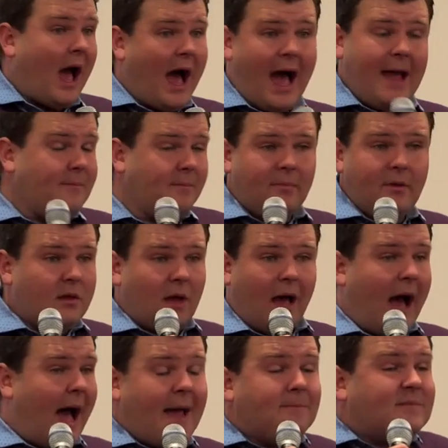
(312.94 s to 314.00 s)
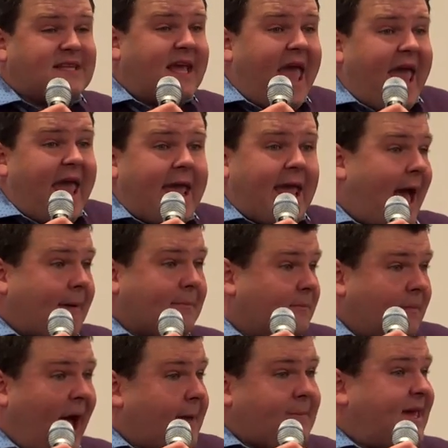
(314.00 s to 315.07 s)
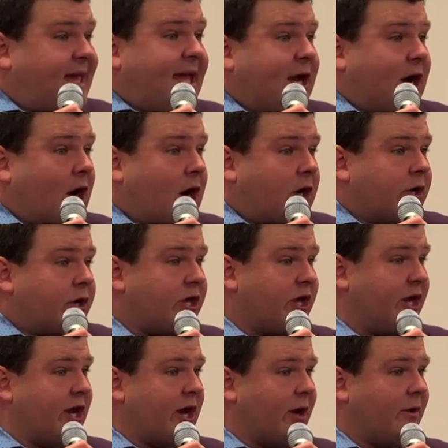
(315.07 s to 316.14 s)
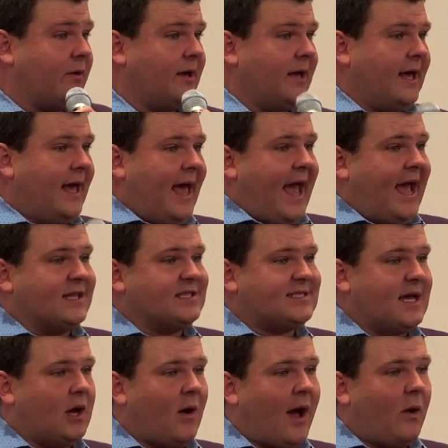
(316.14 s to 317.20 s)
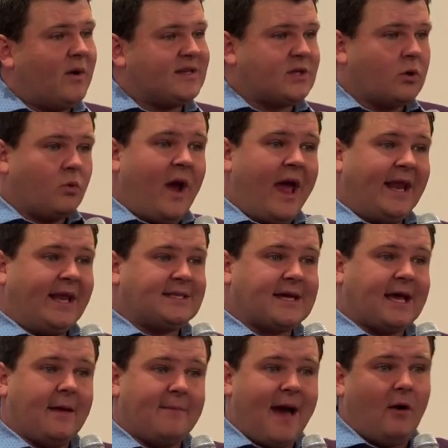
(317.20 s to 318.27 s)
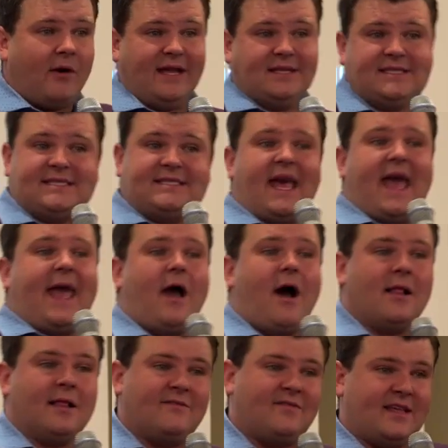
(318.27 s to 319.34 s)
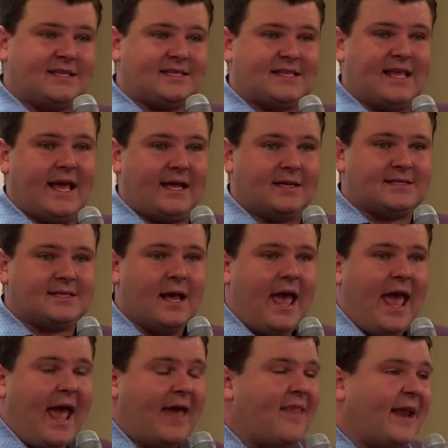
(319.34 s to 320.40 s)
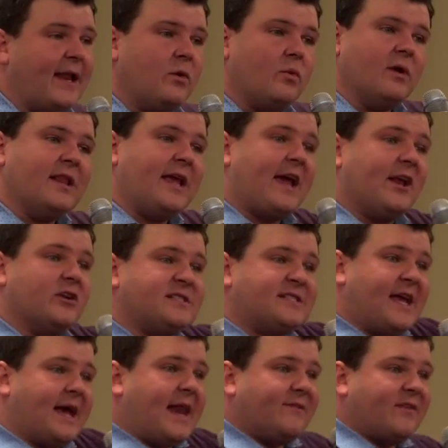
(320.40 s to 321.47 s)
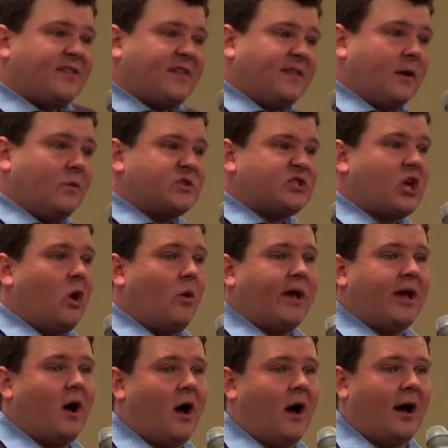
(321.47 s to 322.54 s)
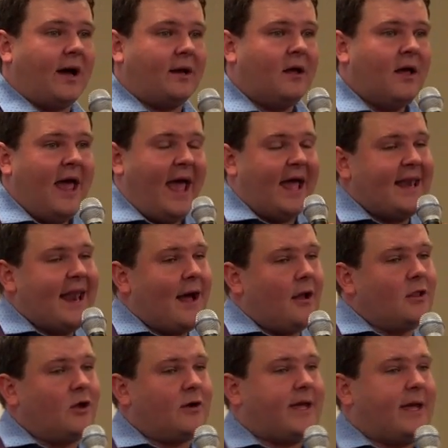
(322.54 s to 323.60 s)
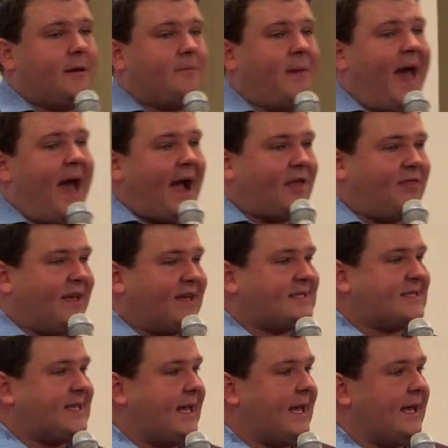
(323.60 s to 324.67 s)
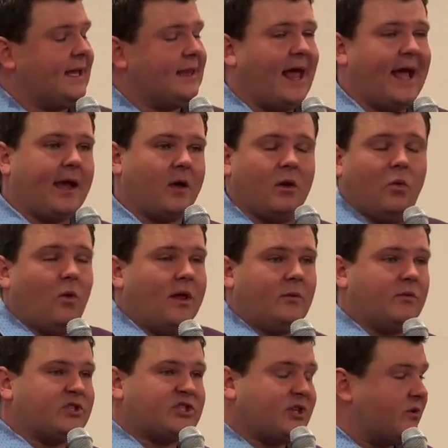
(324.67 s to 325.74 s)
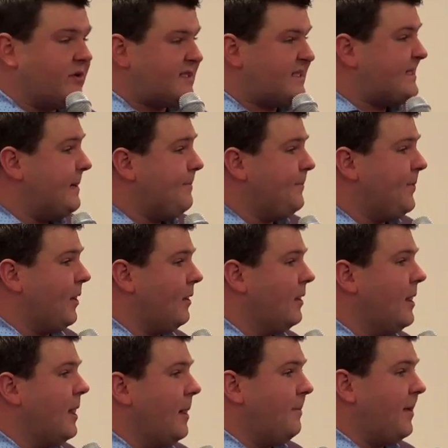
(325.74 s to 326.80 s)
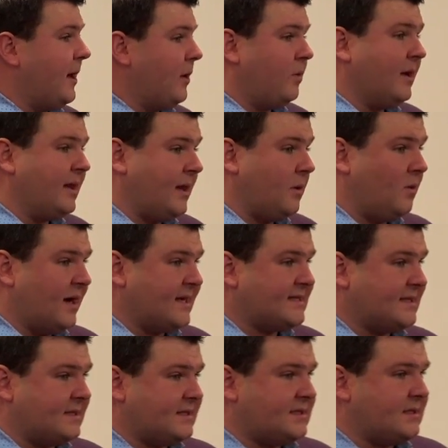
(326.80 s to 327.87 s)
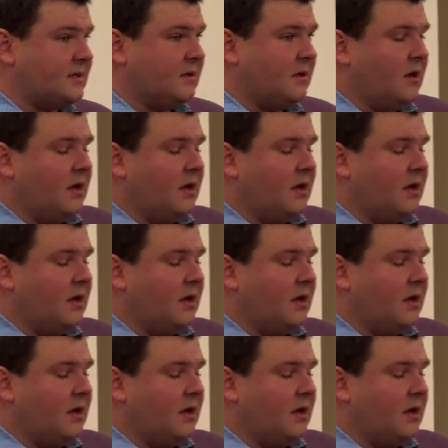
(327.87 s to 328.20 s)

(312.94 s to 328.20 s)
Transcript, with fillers: I'm I'm gay, I'm I'm here, you know. And so I wasn't ready to come out and say all of these things, and they didn't really understand everything that was going on. And now looking back, they see like, well, it was so simple, but it really wasn't.